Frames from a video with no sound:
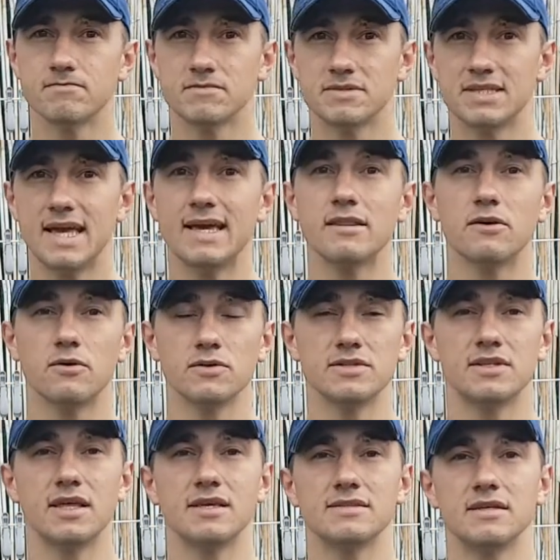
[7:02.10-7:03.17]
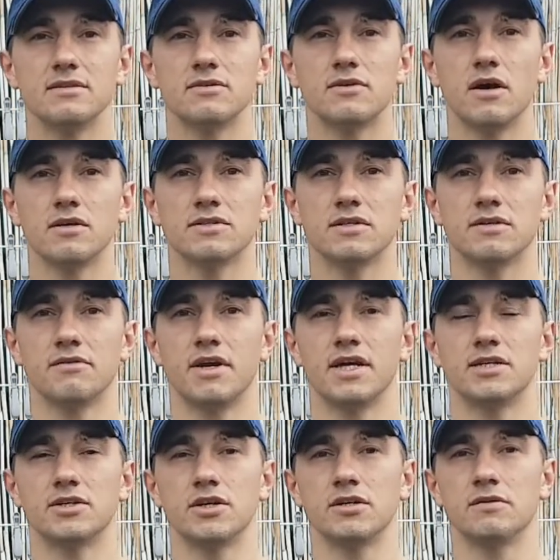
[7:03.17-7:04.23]
Take those things into
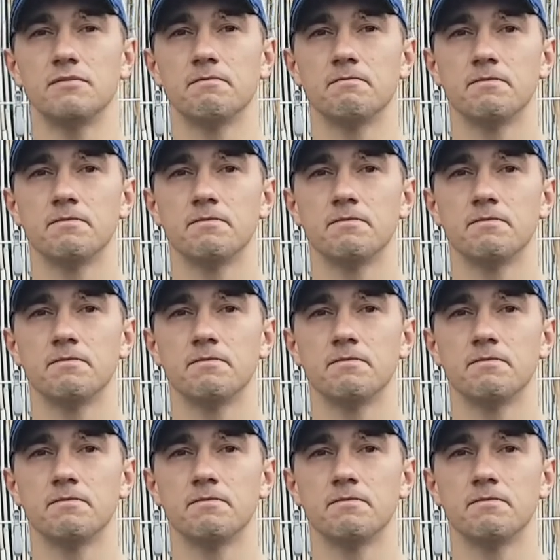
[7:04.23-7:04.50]
consideration.